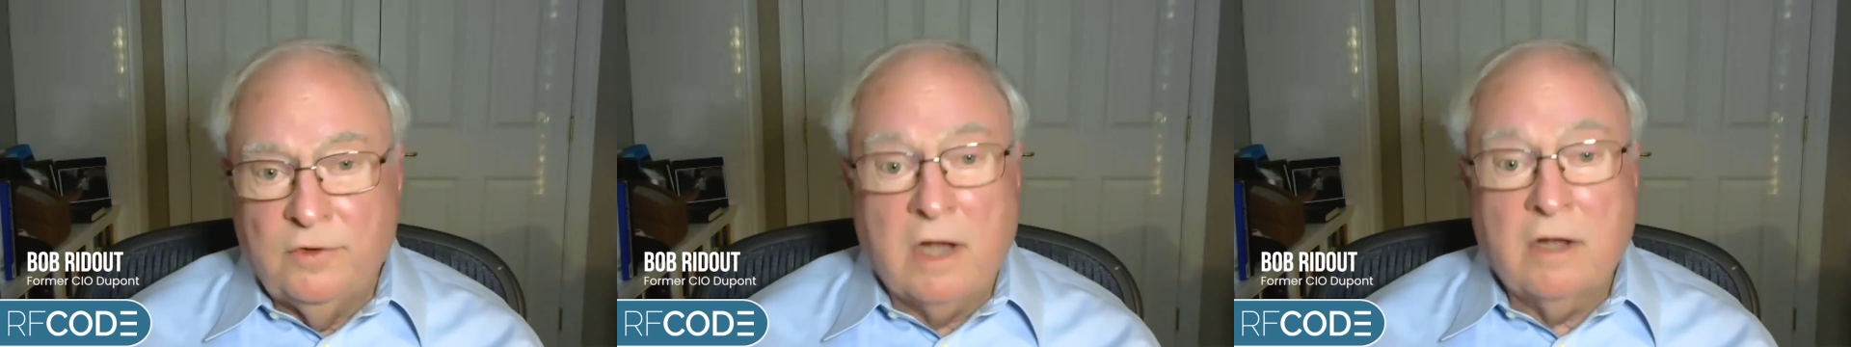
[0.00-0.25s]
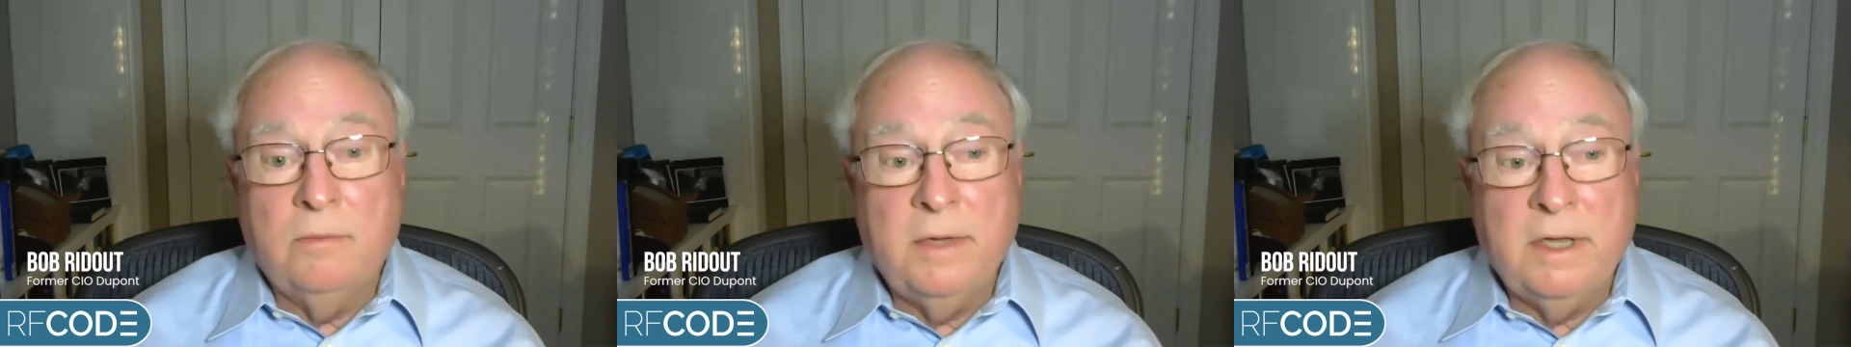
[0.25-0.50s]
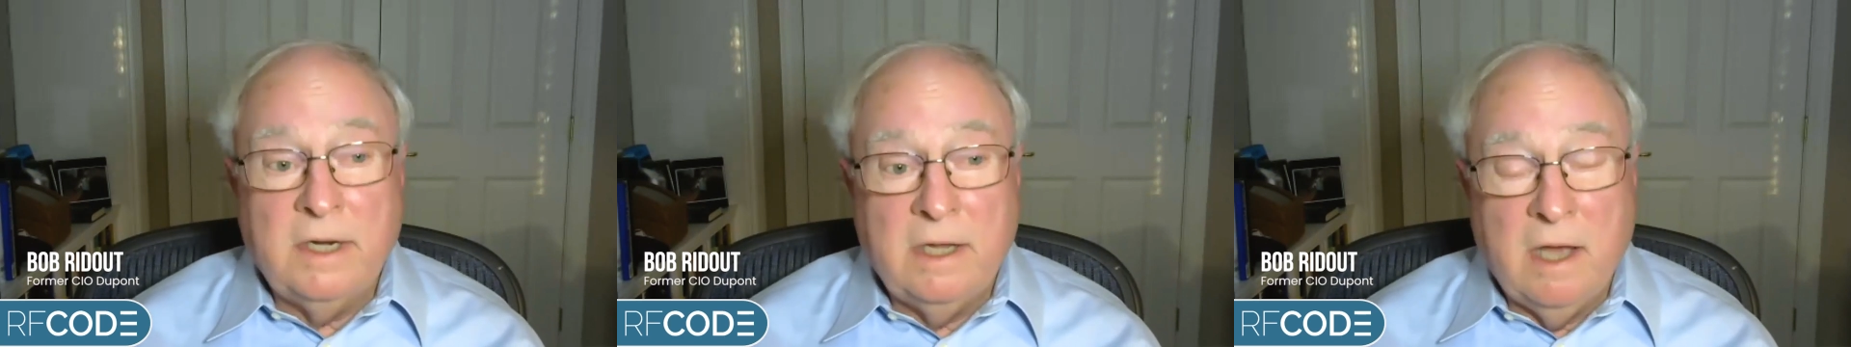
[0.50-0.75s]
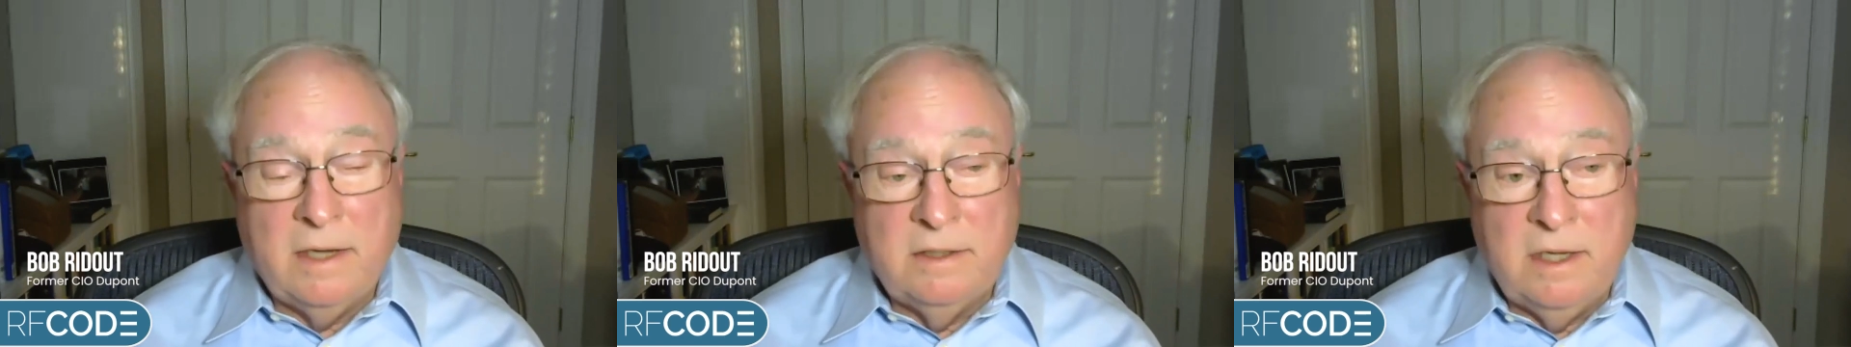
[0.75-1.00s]
not going to be any
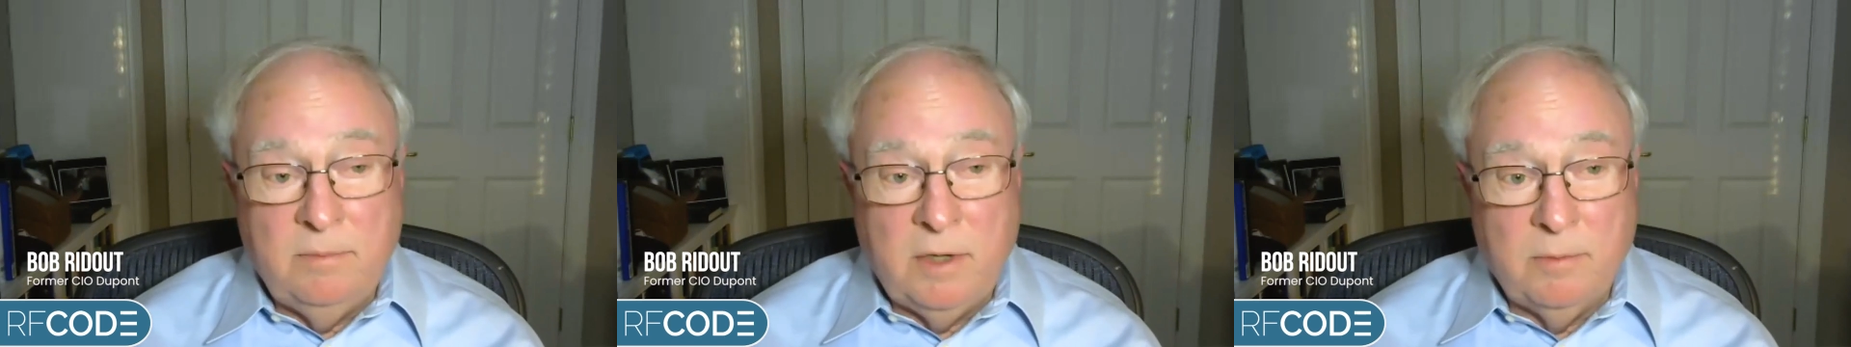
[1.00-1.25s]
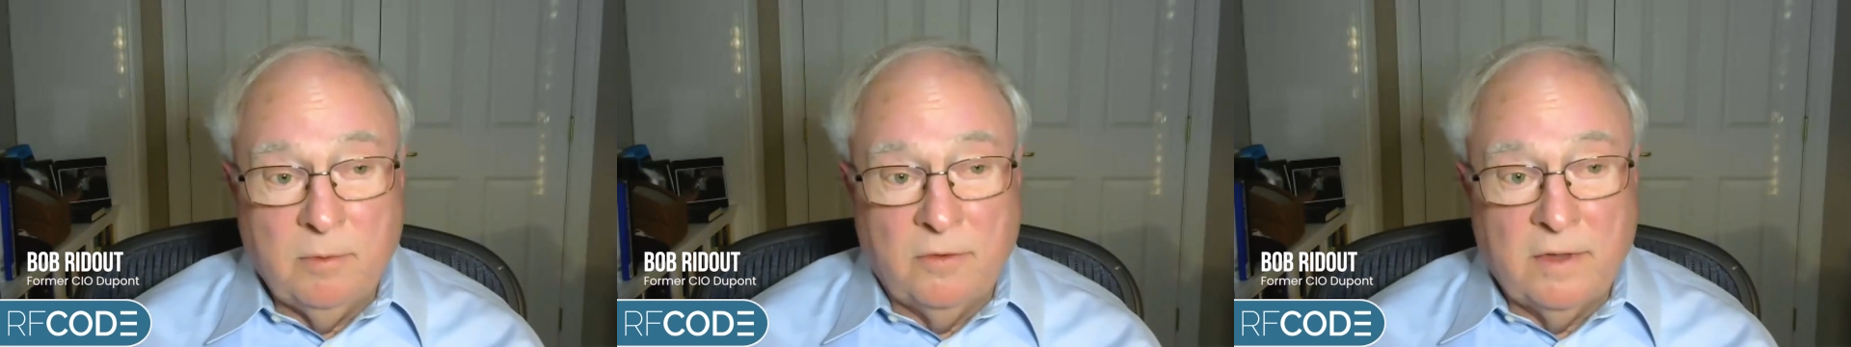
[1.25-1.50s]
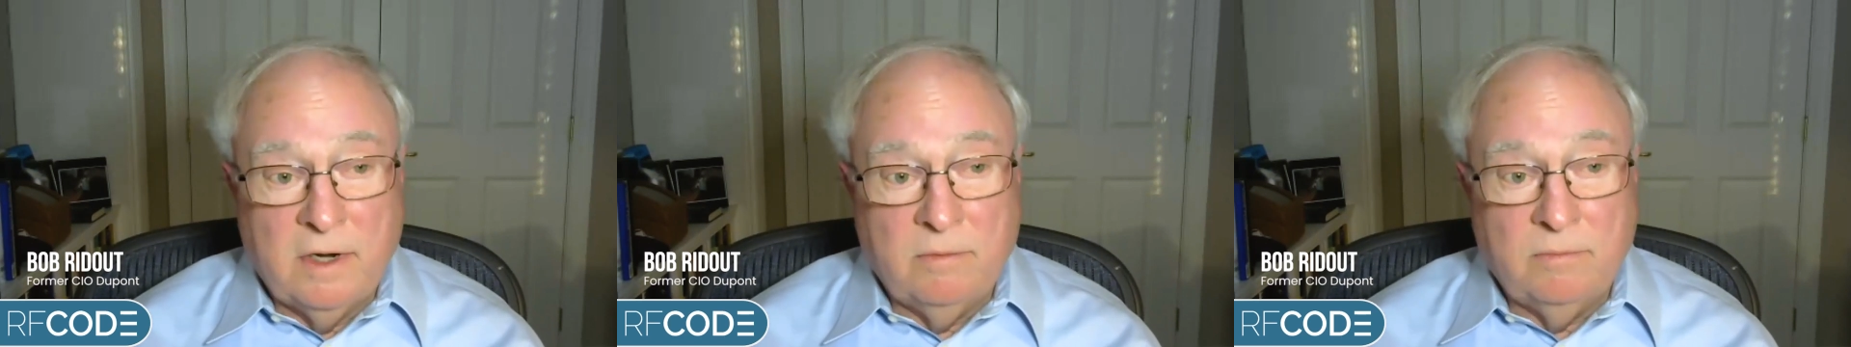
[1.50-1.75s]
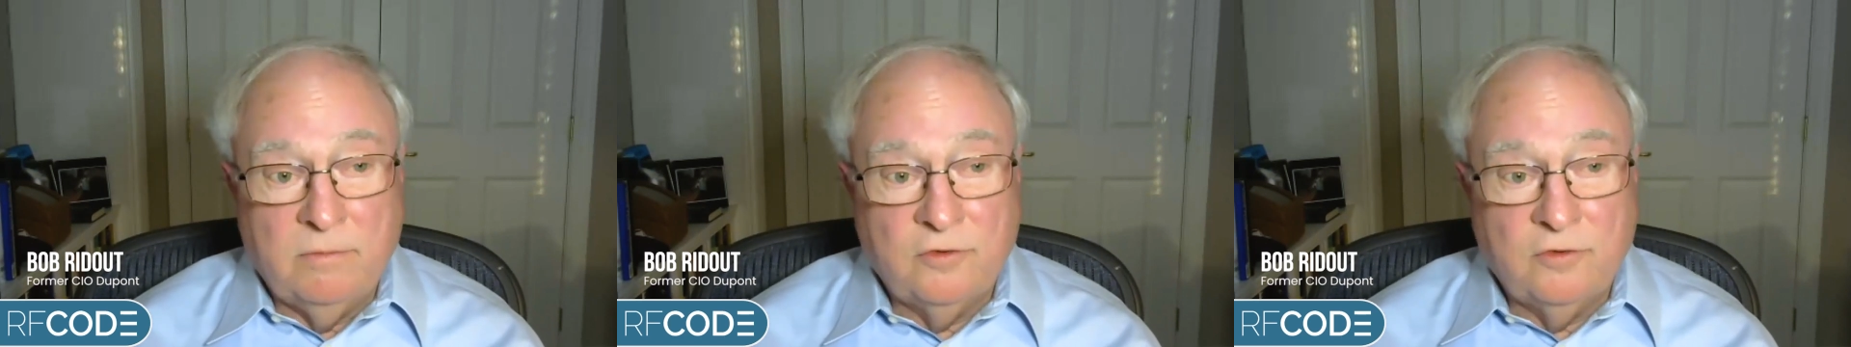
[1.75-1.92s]
IT people there.